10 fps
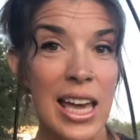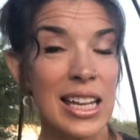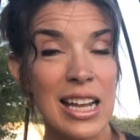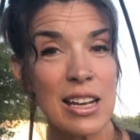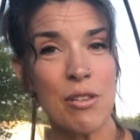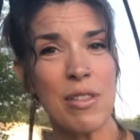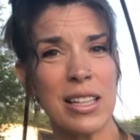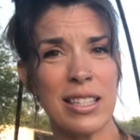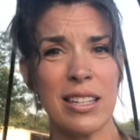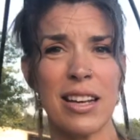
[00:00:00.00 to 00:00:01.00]
And I know
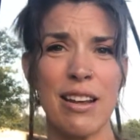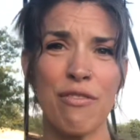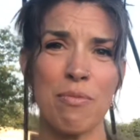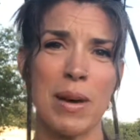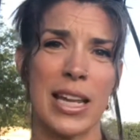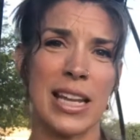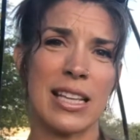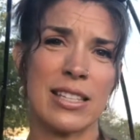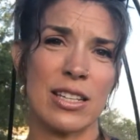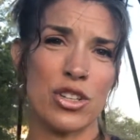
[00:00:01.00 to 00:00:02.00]
that's not
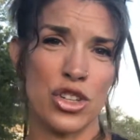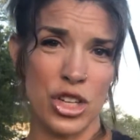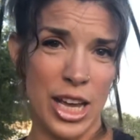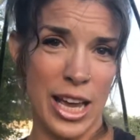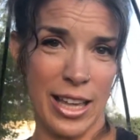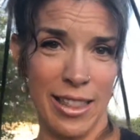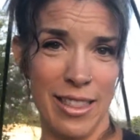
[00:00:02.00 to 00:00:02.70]
everybody's shtick.